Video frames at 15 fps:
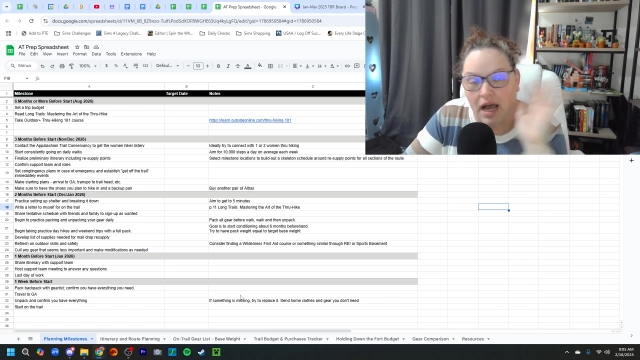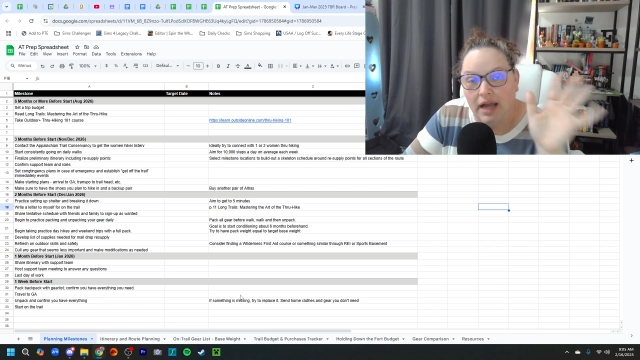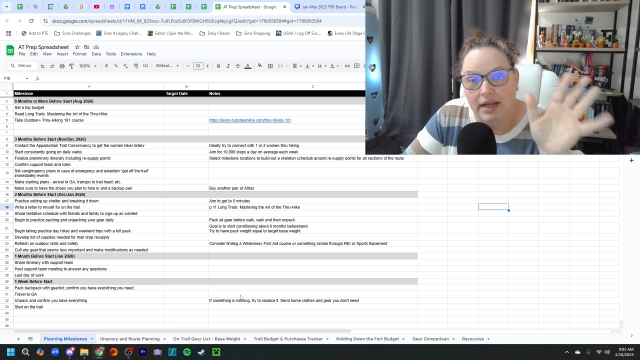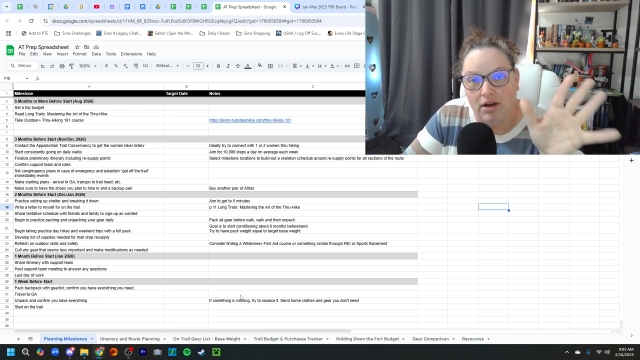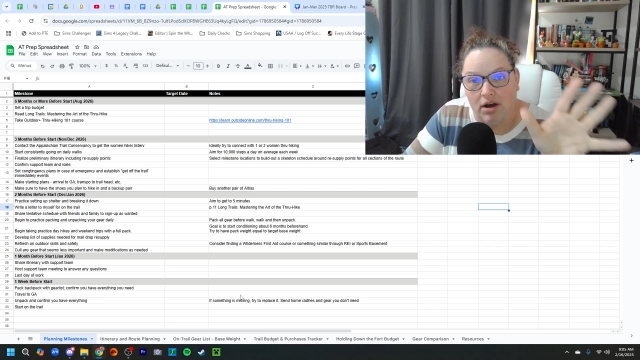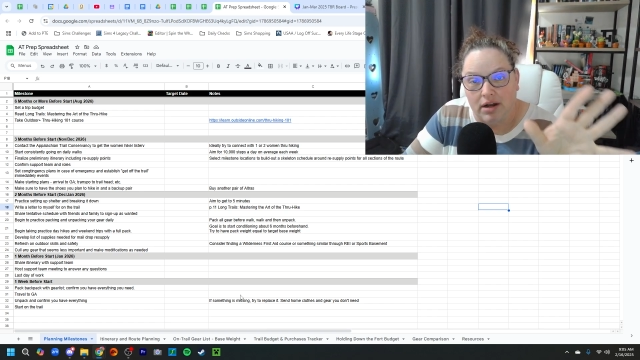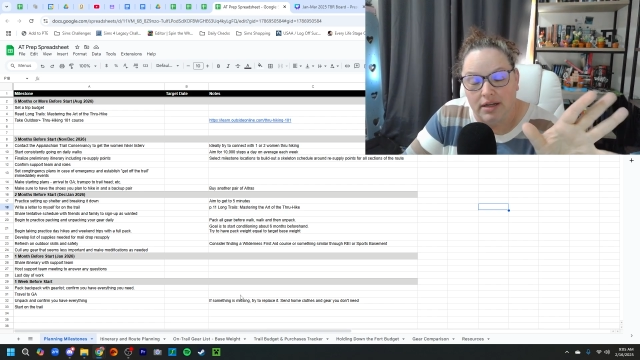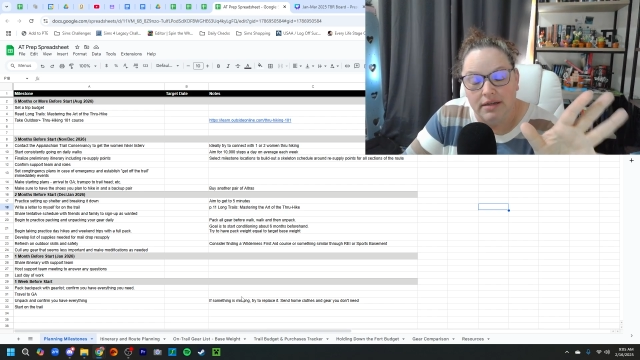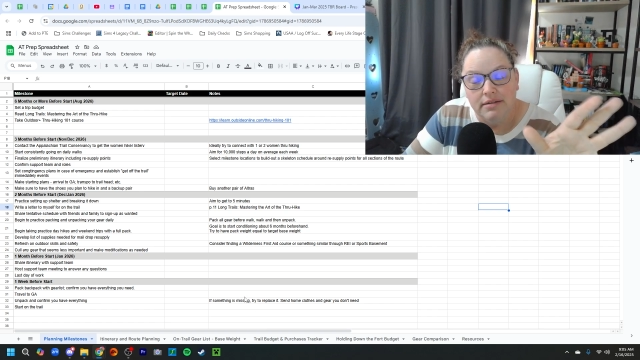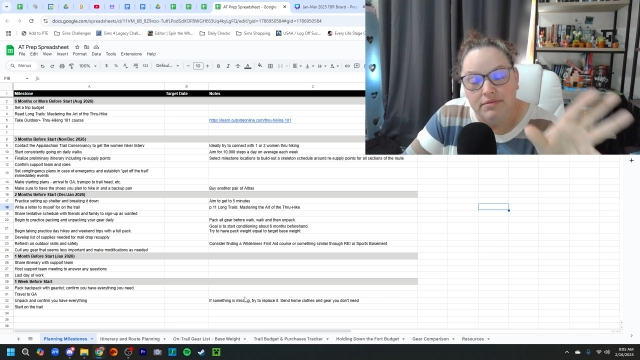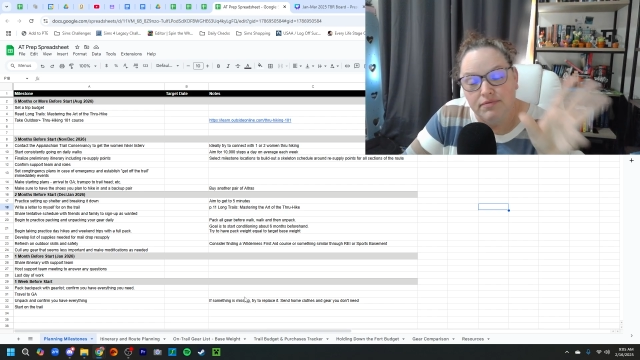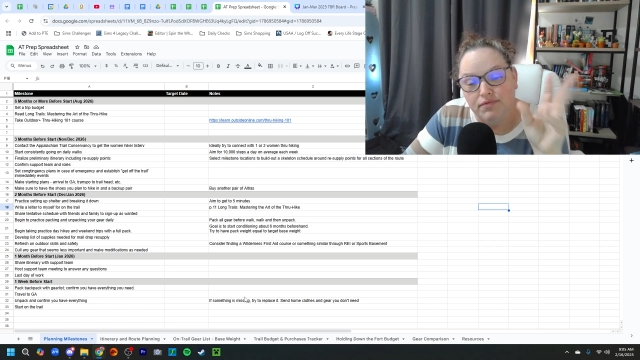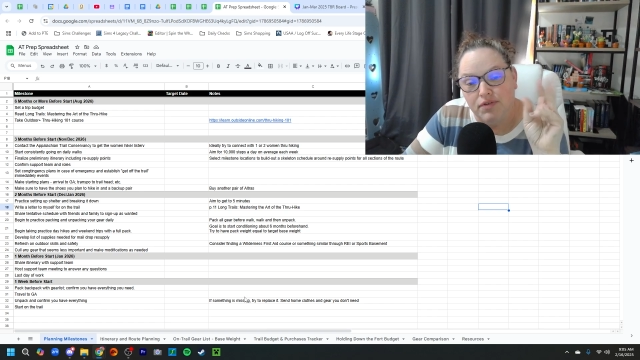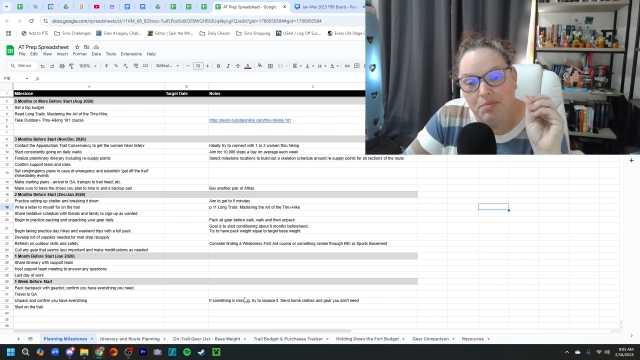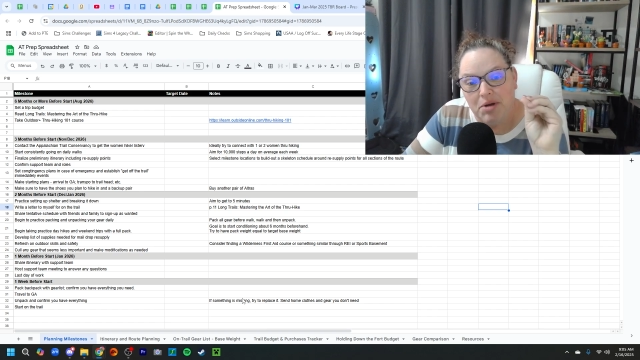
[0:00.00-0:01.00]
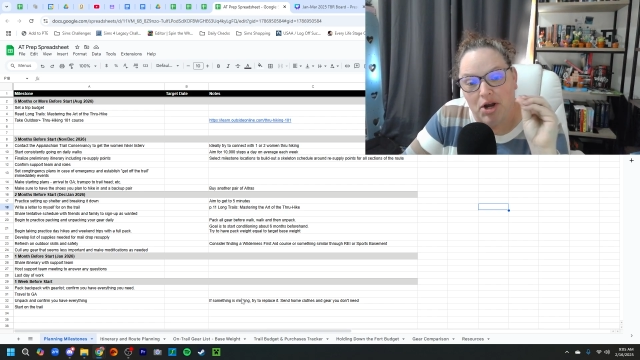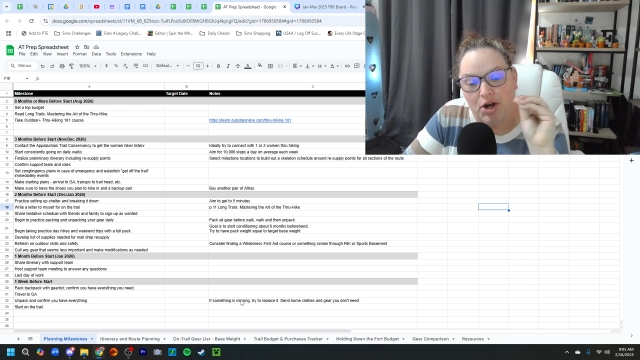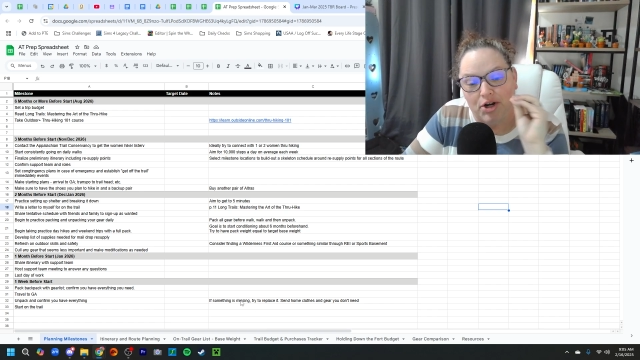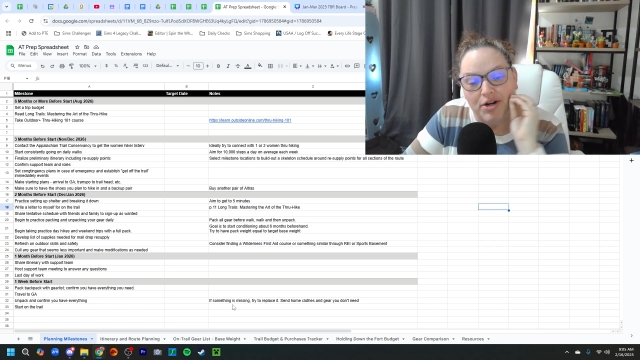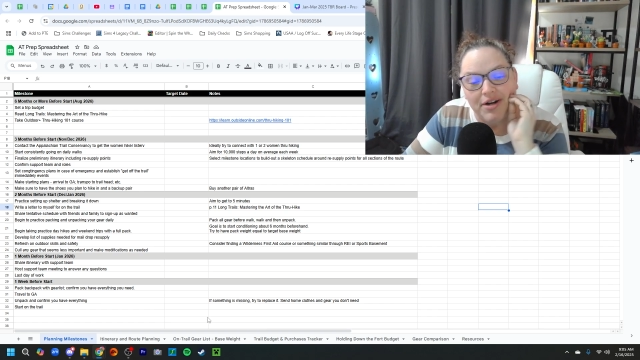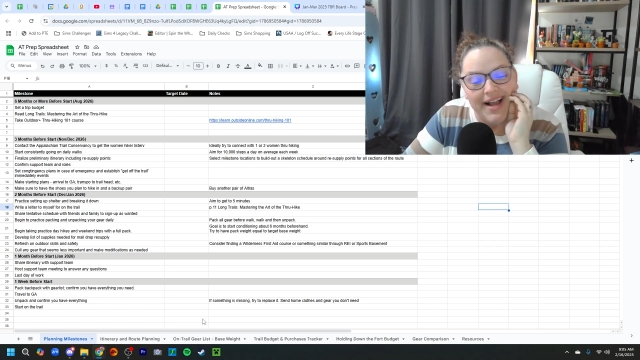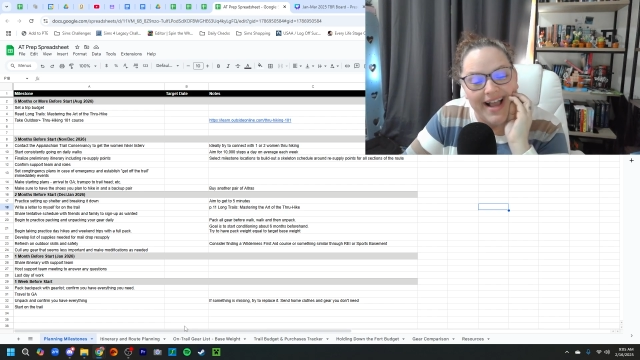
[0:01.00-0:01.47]
got it from
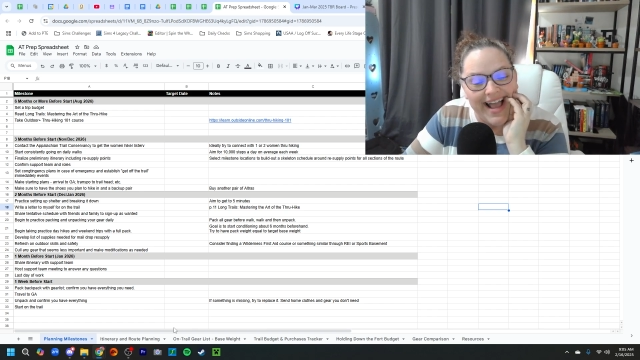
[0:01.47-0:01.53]
her.